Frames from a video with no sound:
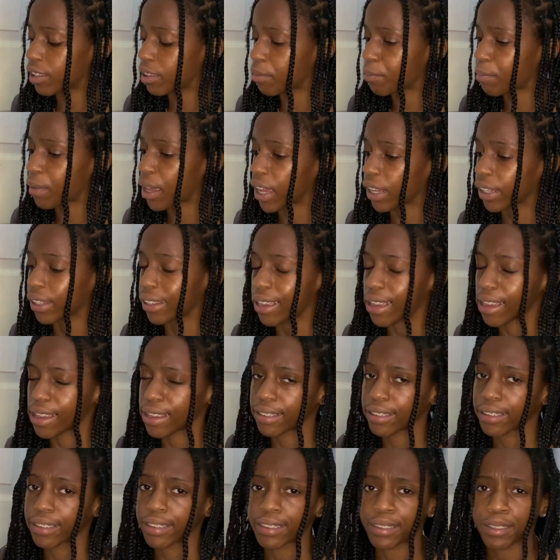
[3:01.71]
Mac
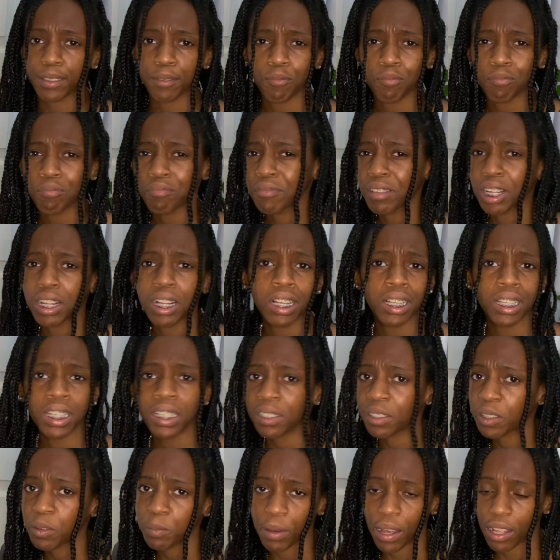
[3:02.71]
as clean
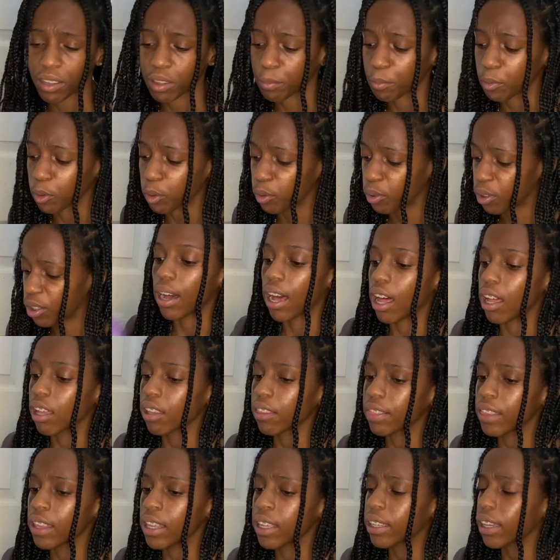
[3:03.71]
as possible. I
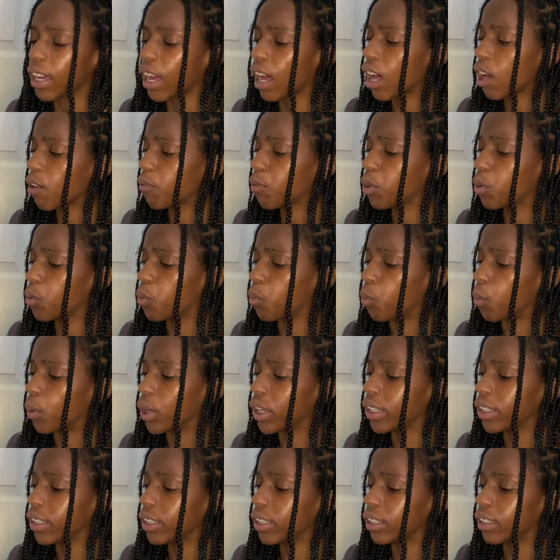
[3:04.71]
think I will
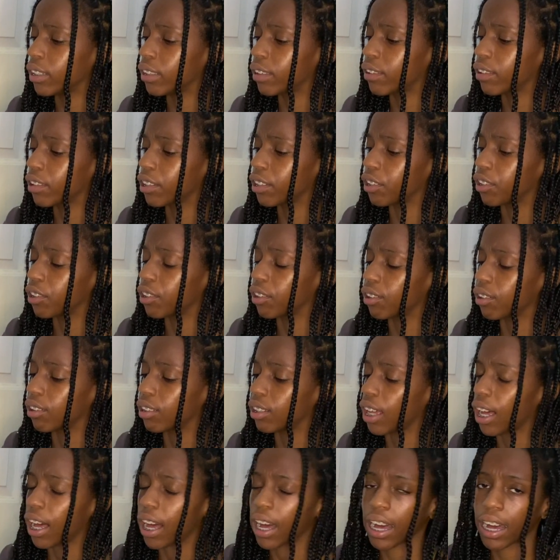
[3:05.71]
wait
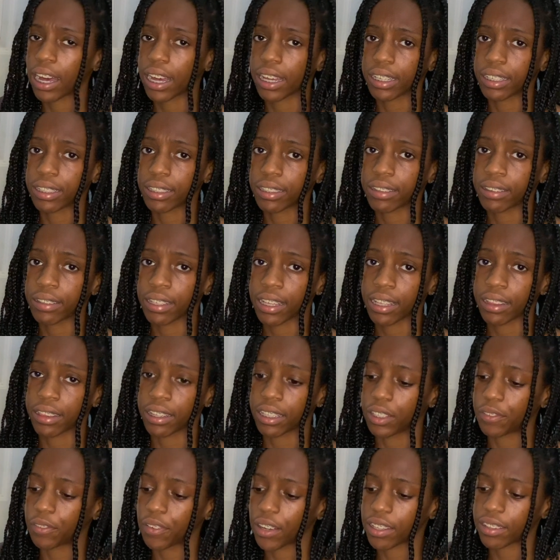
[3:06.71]
until I take the
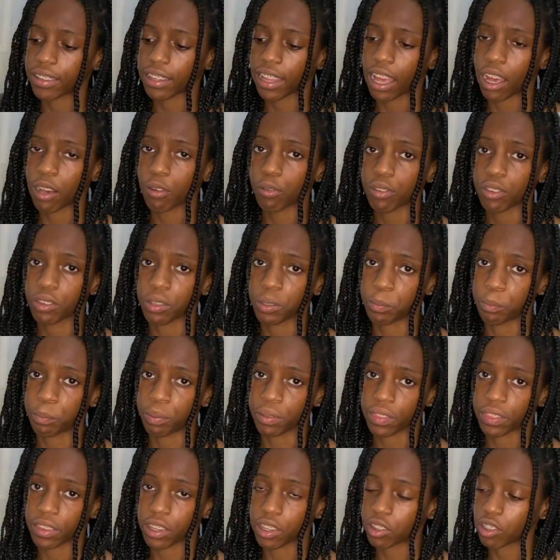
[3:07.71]
device out to
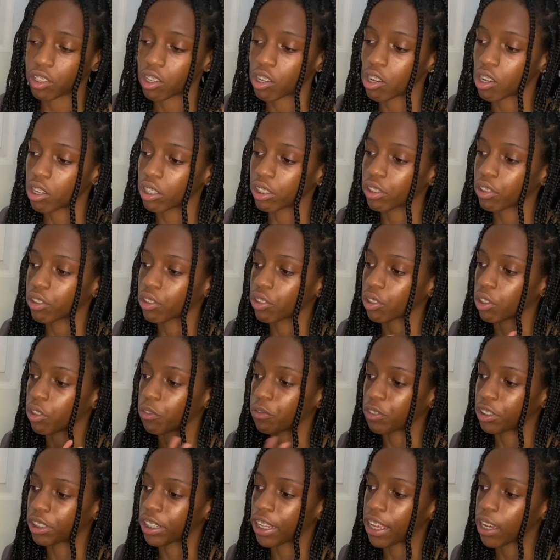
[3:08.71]
put this on. So
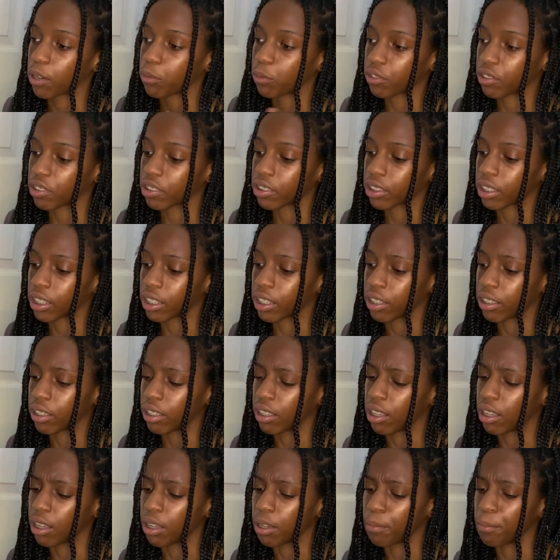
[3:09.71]
for now, we're just
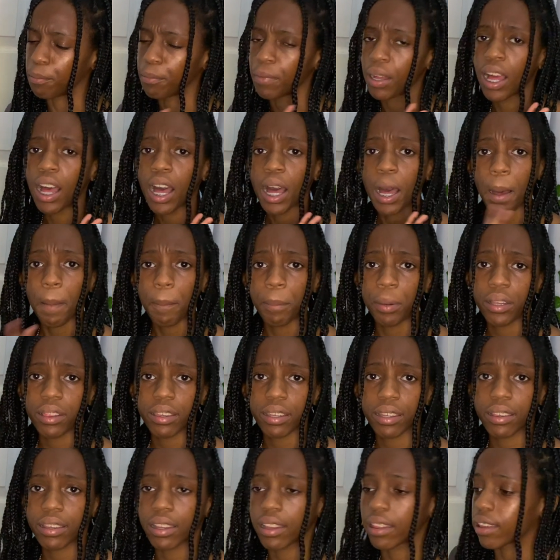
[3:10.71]
gonna put
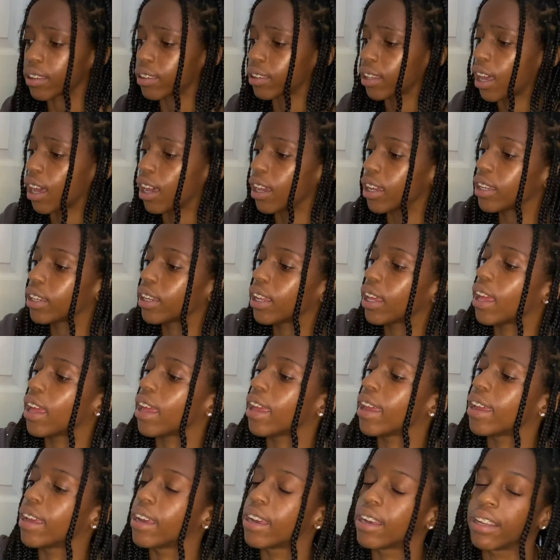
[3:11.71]
this to the side
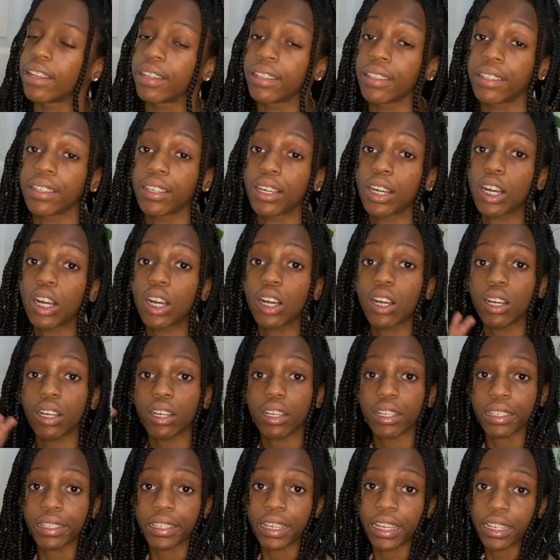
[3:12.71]
and
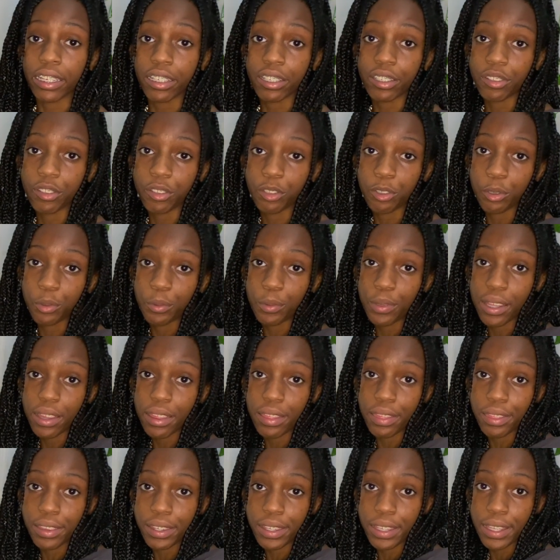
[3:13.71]
get into
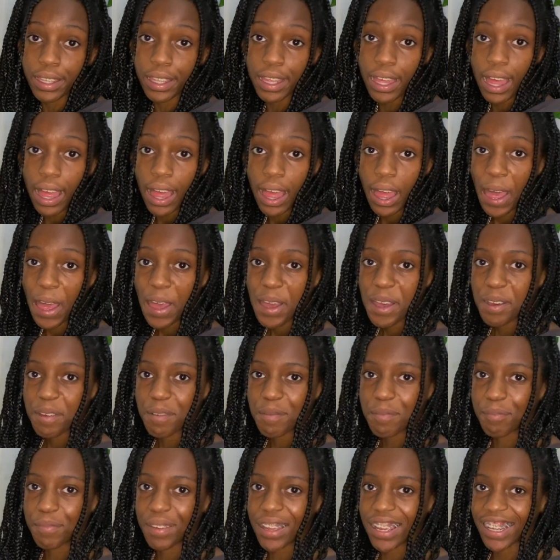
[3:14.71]
the
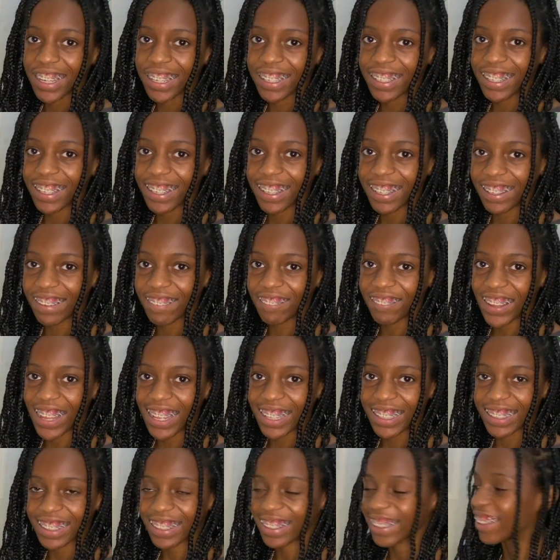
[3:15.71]
main
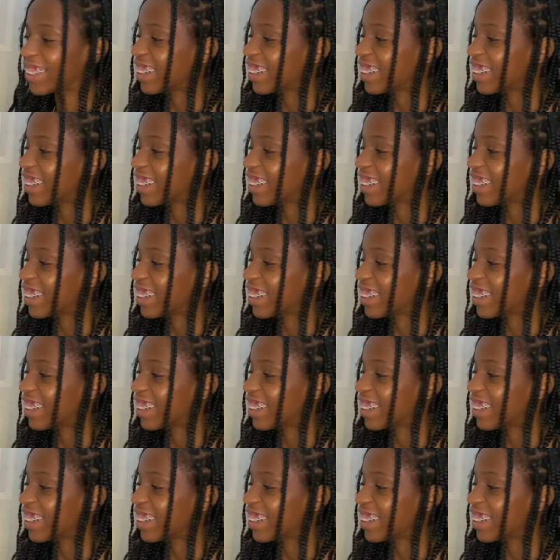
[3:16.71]
event.